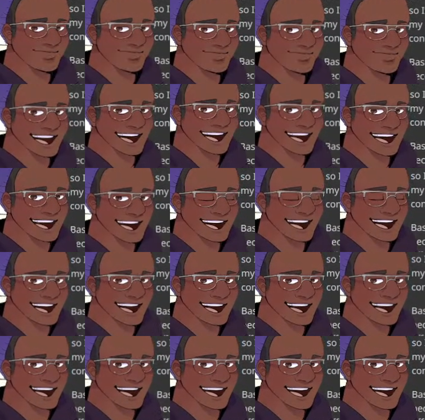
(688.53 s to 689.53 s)

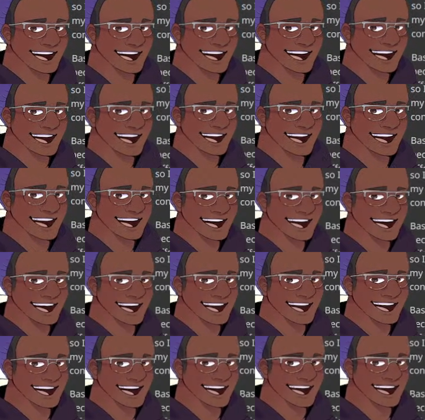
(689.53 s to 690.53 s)
making
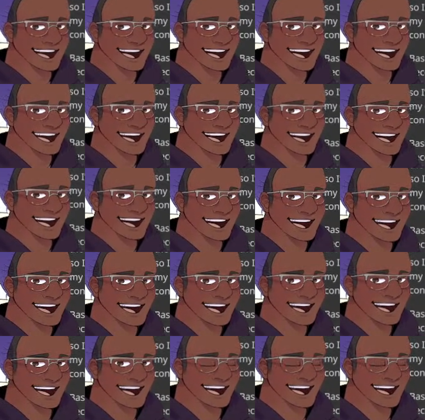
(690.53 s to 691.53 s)
videos and making
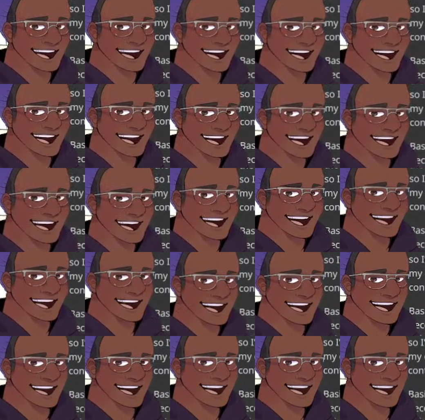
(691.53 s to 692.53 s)
streams than
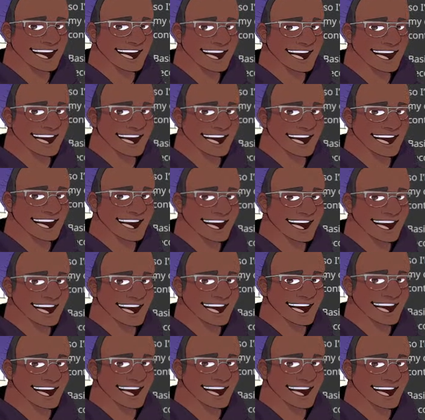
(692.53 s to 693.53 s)
somebody
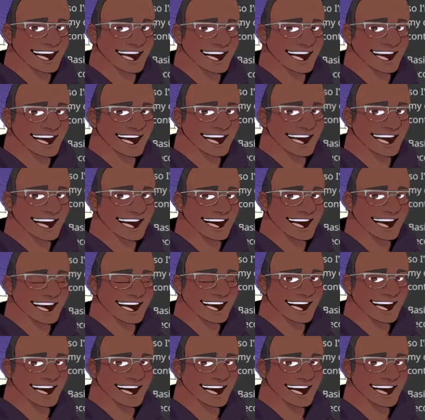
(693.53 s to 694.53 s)
talking to me in a way that
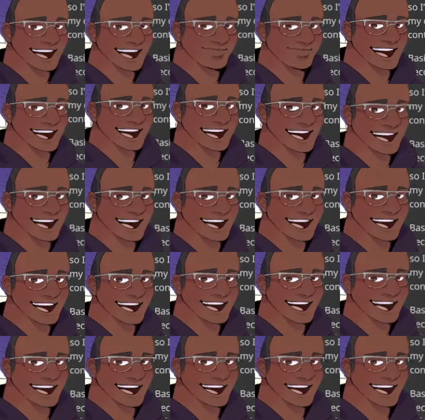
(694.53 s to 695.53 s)
just made me
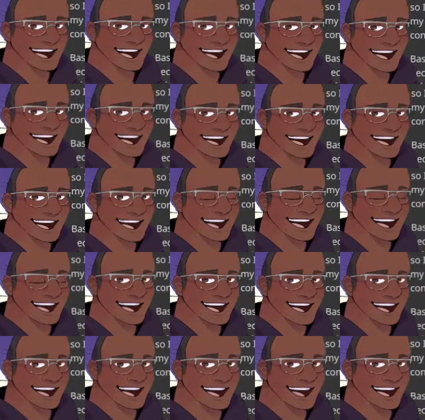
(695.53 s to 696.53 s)
incredibly uncomfortable what I put
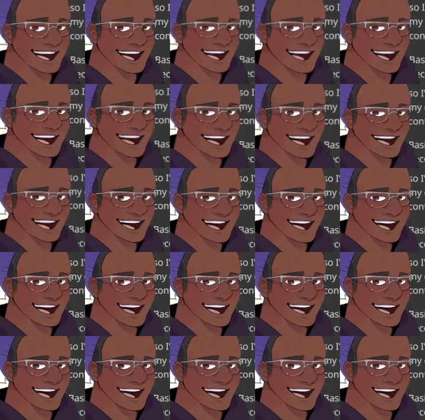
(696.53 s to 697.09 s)
time into.